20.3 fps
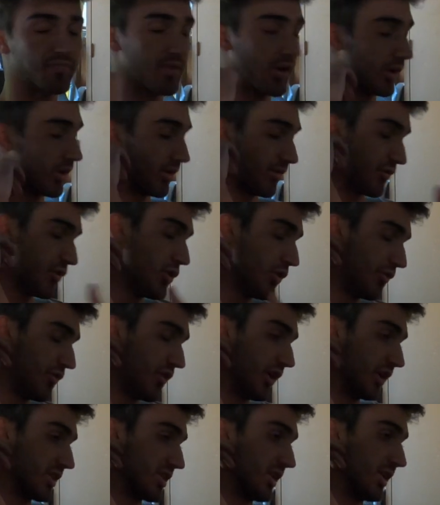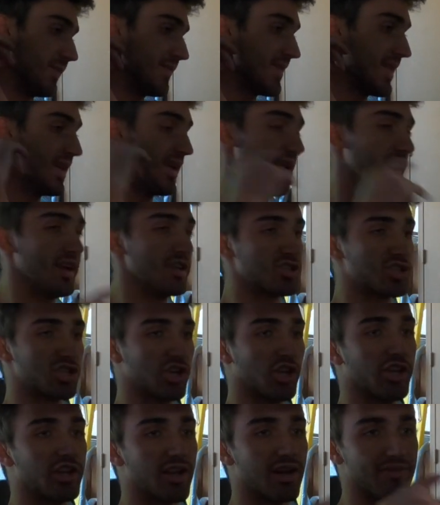or the fuel filter, and
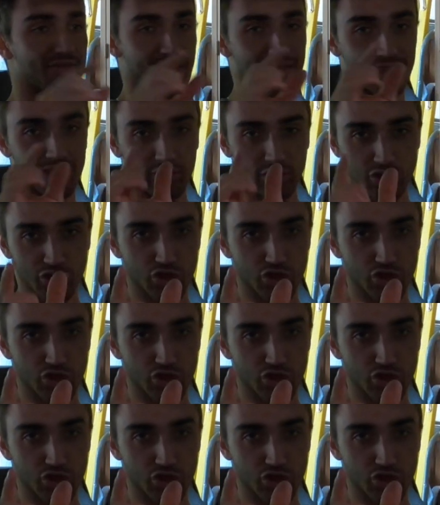surely enough, that little